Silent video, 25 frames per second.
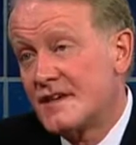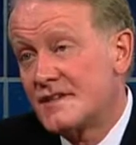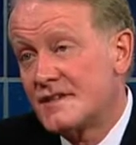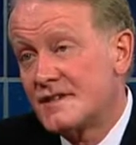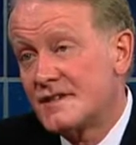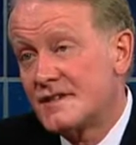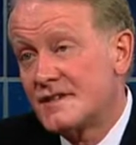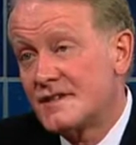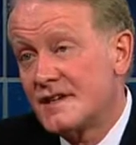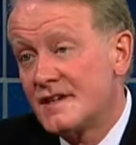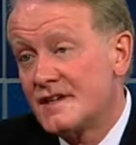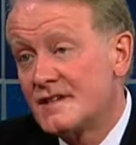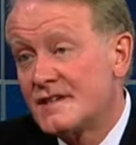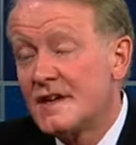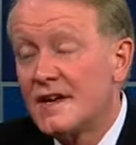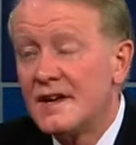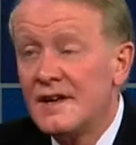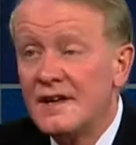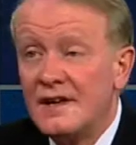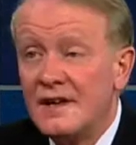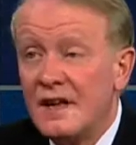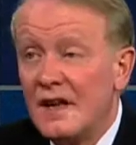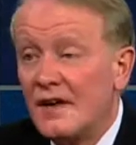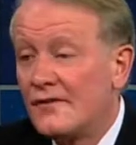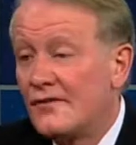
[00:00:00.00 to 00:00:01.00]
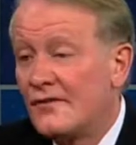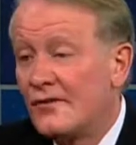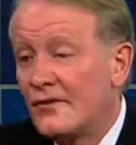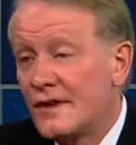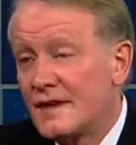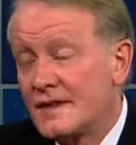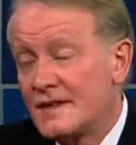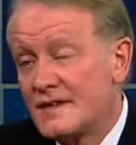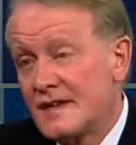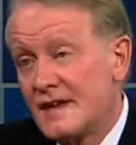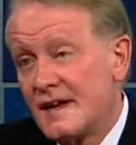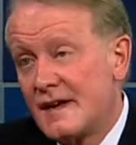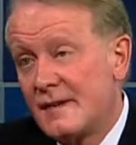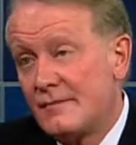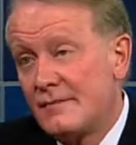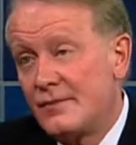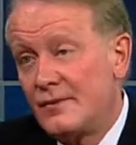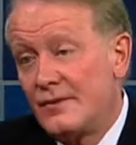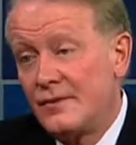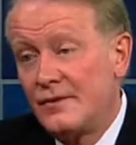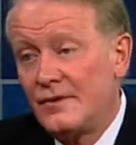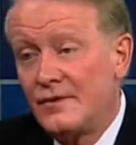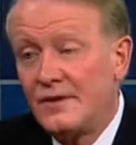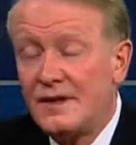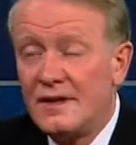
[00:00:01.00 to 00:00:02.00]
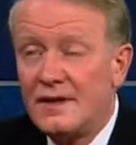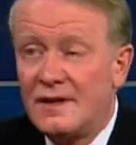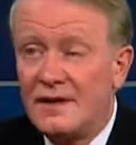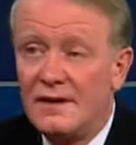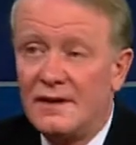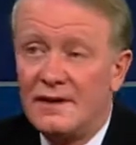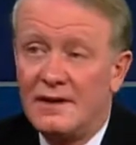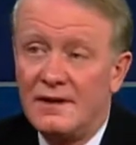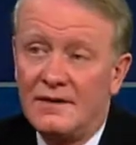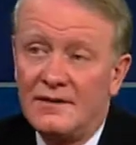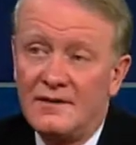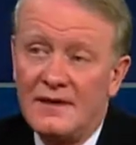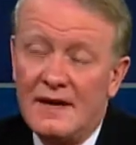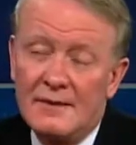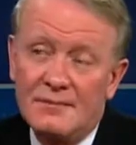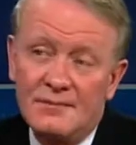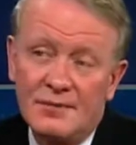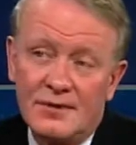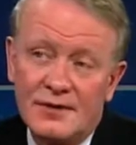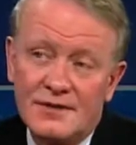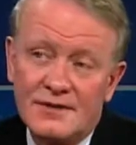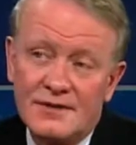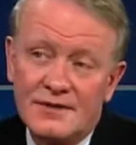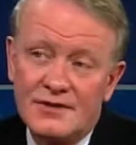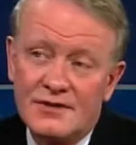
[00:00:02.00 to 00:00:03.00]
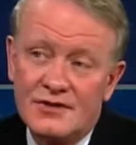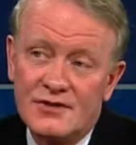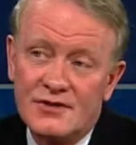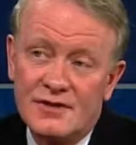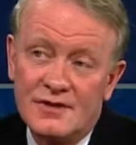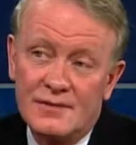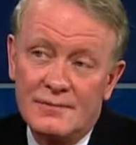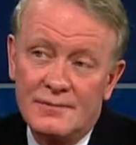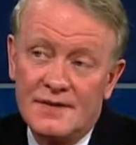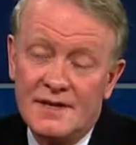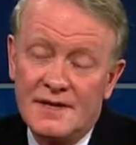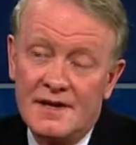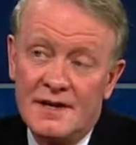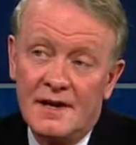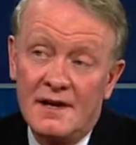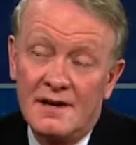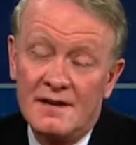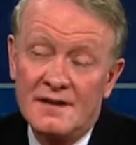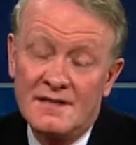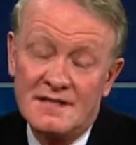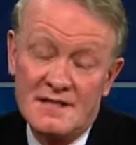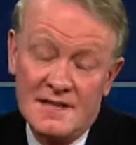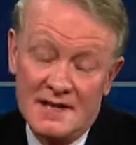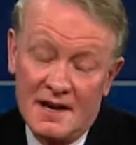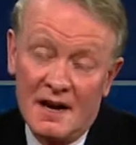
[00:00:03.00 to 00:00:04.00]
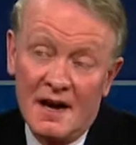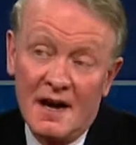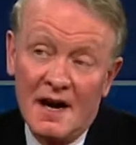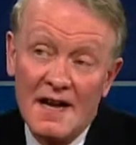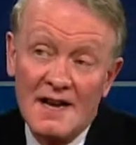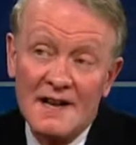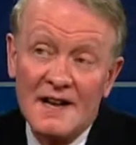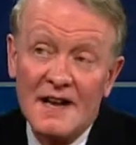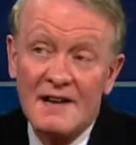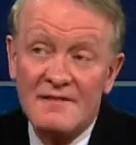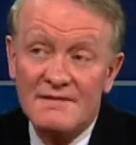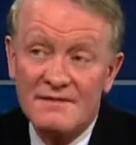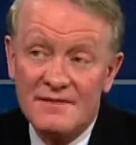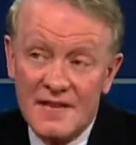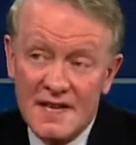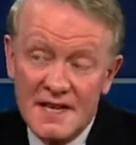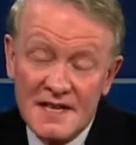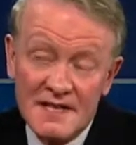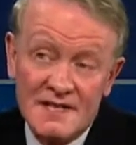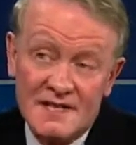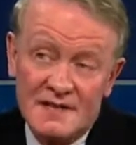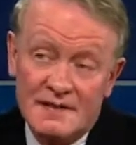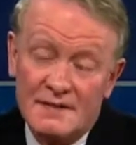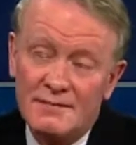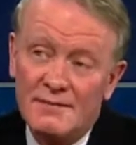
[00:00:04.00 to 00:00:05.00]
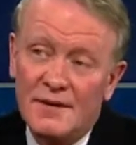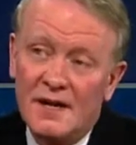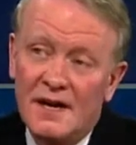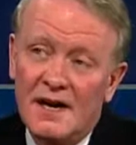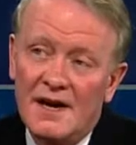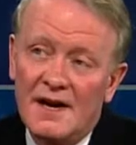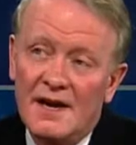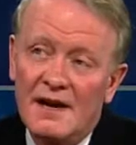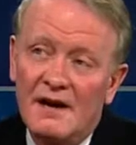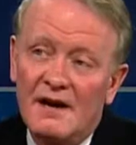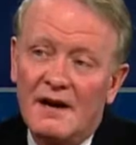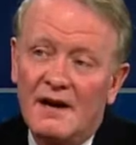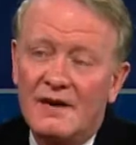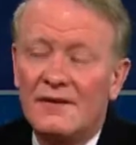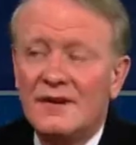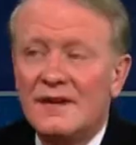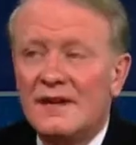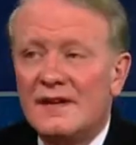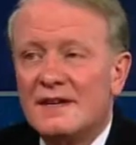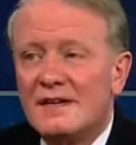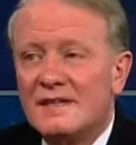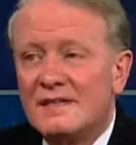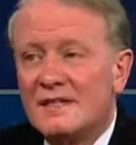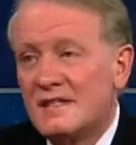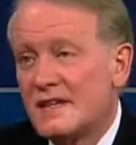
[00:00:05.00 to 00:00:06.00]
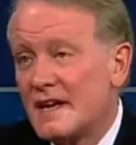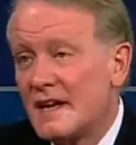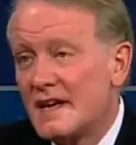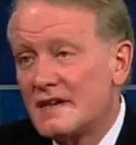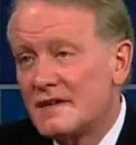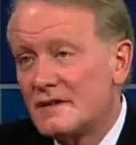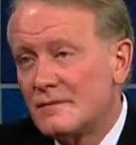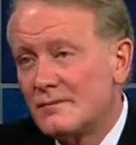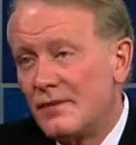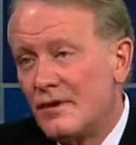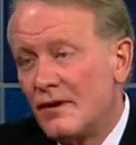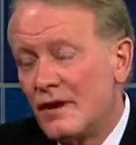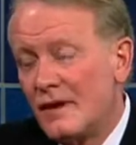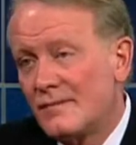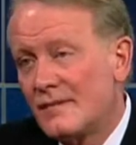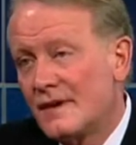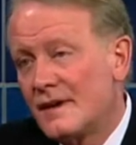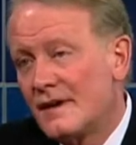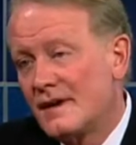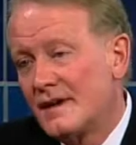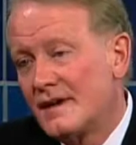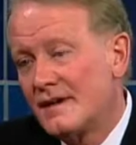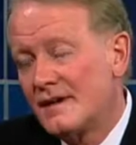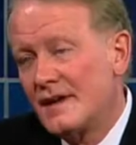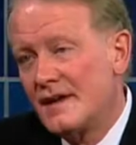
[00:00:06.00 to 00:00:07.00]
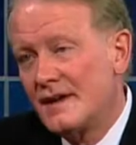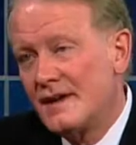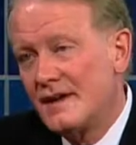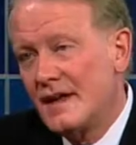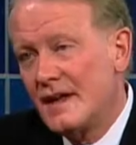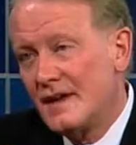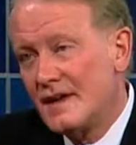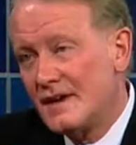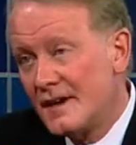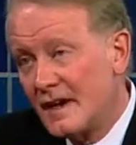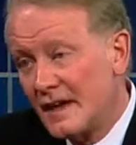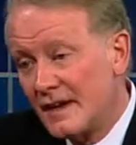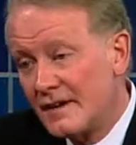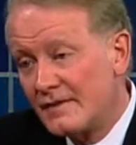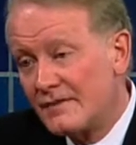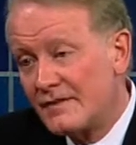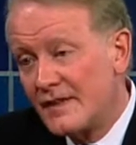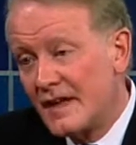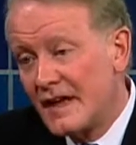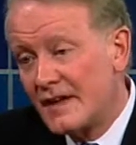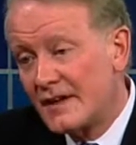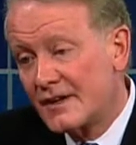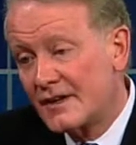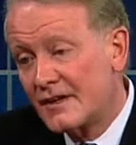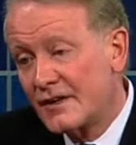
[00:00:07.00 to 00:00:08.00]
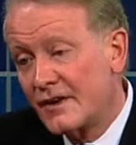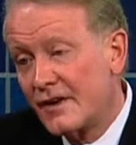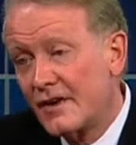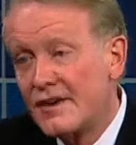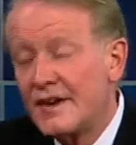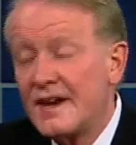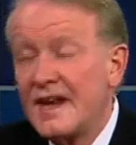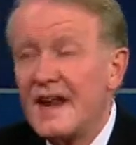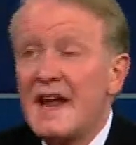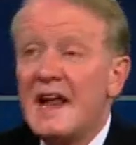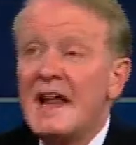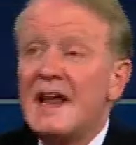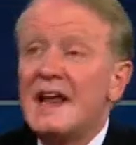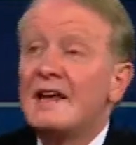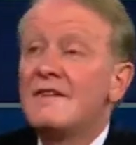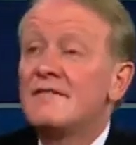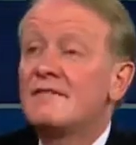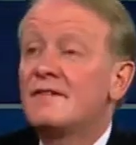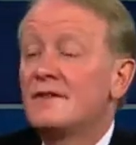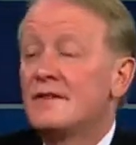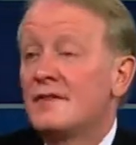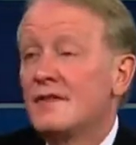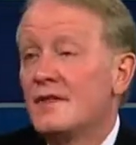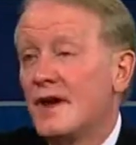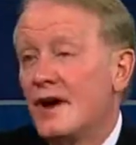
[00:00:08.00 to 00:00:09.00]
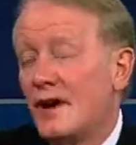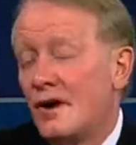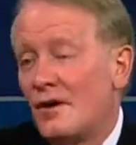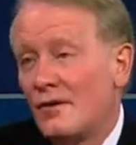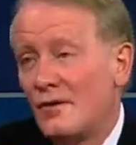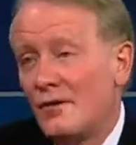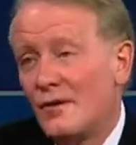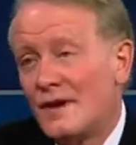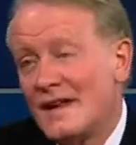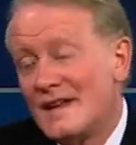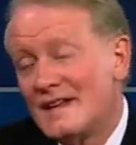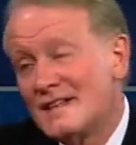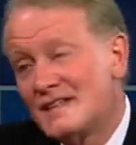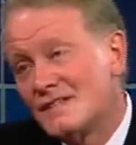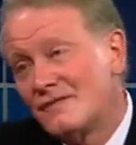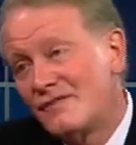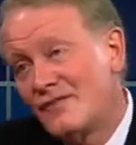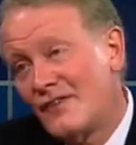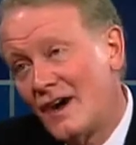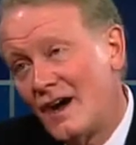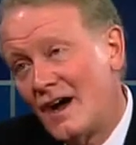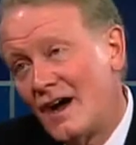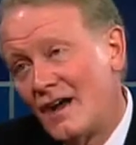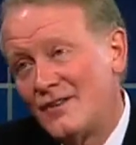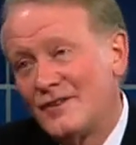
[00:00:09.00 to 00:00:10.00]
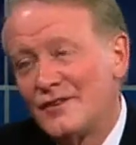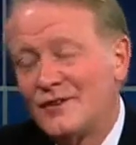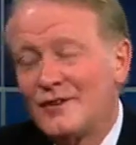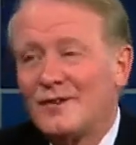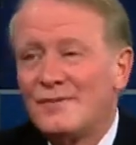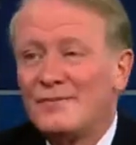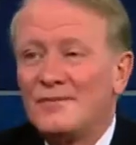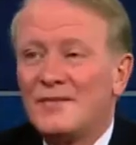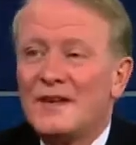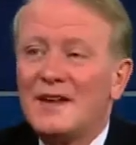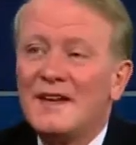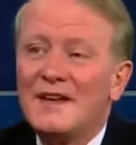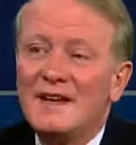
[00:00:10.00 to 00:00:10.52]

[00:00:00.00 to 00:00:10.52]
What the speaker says: agencies. And for example, that person should have been denied a visa by our State Department. And none of that occurred, even though his father